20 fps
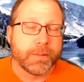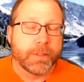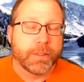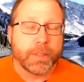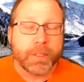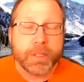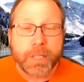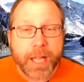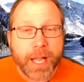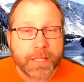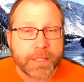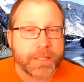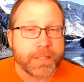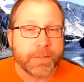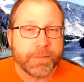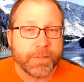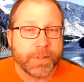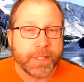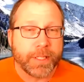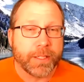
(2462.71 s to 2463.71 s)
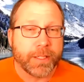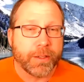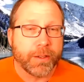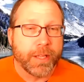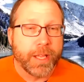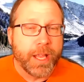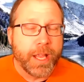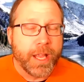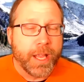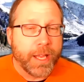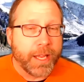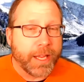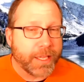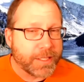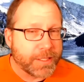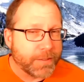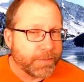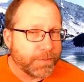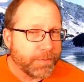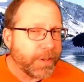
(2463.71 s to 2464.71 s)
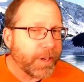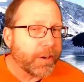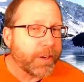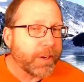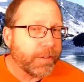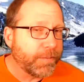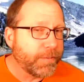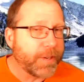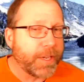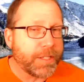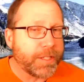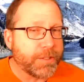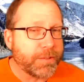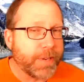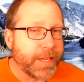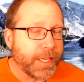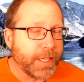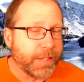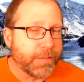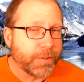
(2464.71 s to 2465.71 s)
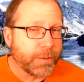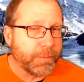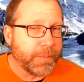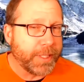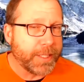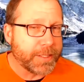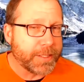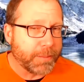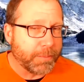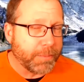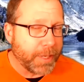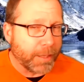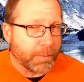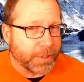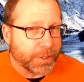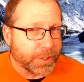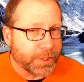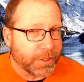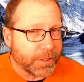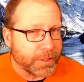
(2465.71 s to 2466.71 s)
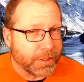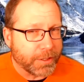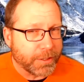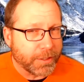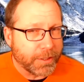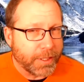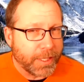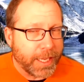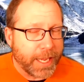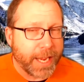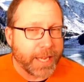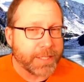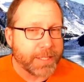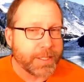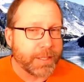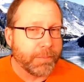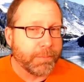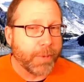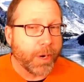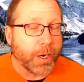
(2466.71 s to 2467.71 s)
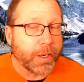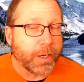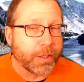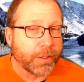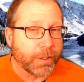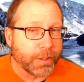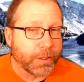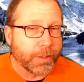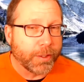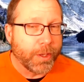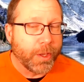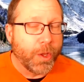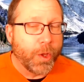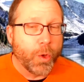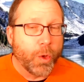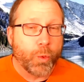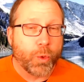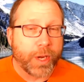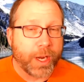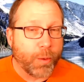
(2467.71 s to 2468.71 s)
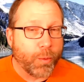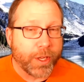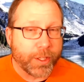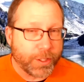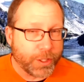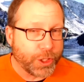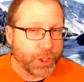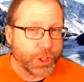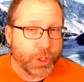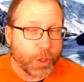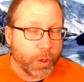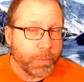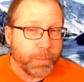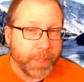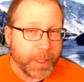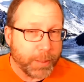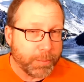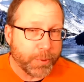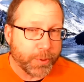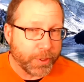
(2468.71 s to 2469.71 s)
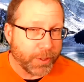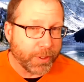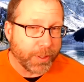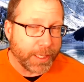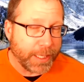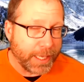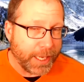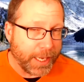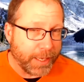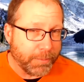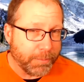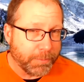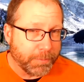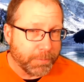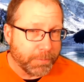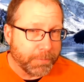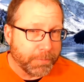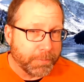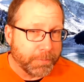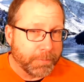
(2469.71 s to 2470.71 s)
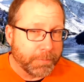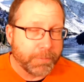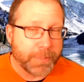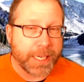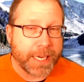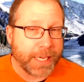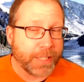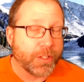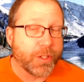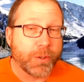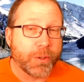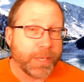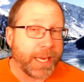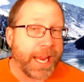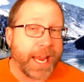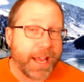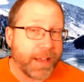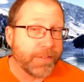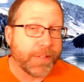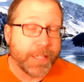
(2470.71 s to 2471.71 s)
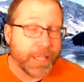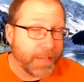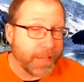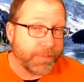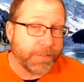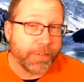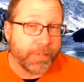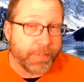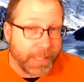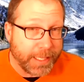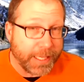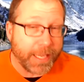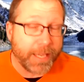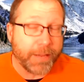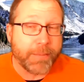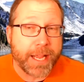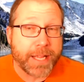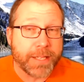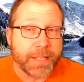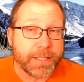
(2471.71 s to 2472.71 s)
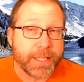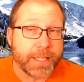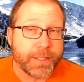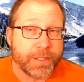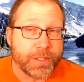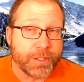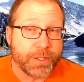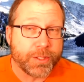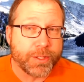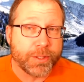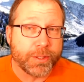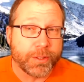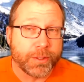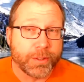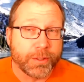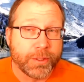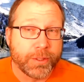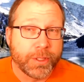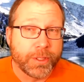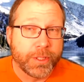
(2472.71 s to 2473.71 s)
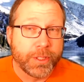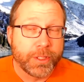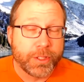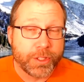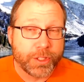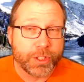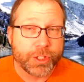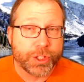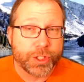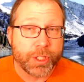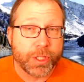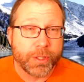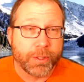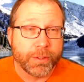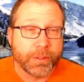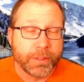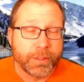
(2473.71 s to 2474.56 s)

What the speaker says: Lots of video. It's very frustrating for me as a publisher, as a marketer, when I want to show people your game, but I don't have enough of the game assets to show.